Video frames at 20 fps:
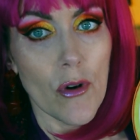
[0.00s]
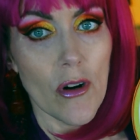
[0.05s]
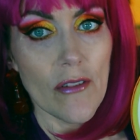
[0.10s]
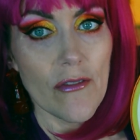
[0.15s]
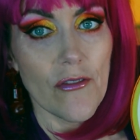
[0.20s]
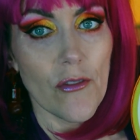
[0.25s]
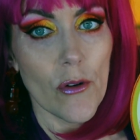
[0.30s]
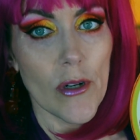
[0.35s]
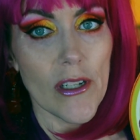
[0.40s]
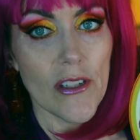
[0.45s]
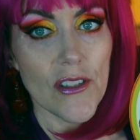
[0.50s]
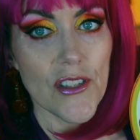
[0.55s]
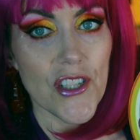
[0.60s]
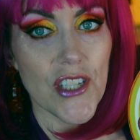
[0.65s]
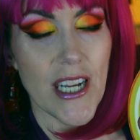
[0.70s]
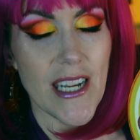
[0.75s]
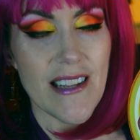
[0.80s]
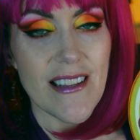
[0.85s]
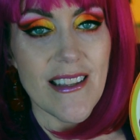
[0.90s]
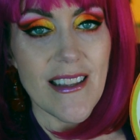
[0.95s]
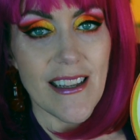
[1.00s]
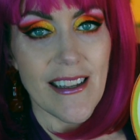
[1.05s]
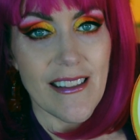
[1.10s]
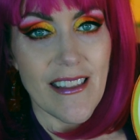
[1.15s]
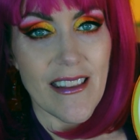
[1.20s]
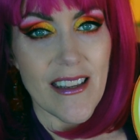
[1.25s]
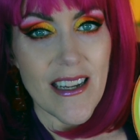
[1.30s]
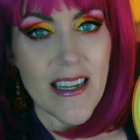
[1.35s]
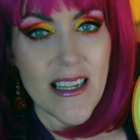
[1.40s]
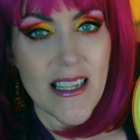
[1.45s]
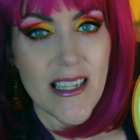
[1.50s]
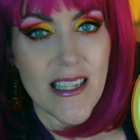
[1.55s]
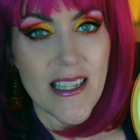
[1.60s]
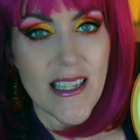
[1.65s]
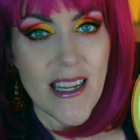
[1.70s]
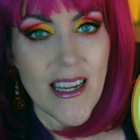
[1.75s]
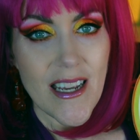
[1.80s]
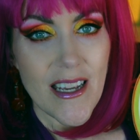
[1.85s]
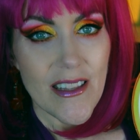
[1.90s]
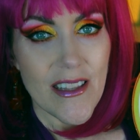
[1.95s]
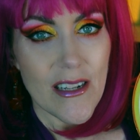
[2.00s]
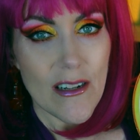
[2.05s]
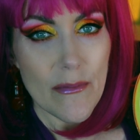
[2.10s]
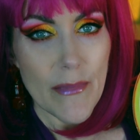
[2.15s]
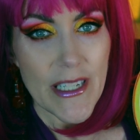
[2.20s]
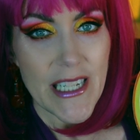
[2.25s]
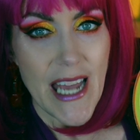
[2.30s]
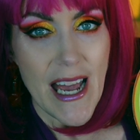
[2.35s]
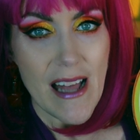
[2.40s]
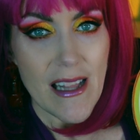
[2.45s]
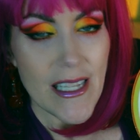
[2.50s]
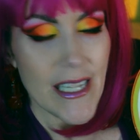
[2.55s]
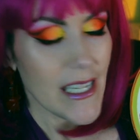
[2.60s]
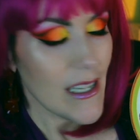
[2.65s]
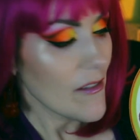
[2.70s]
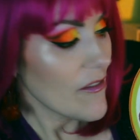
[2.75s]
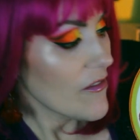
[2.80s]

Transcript: more foiled shades like this that are metallic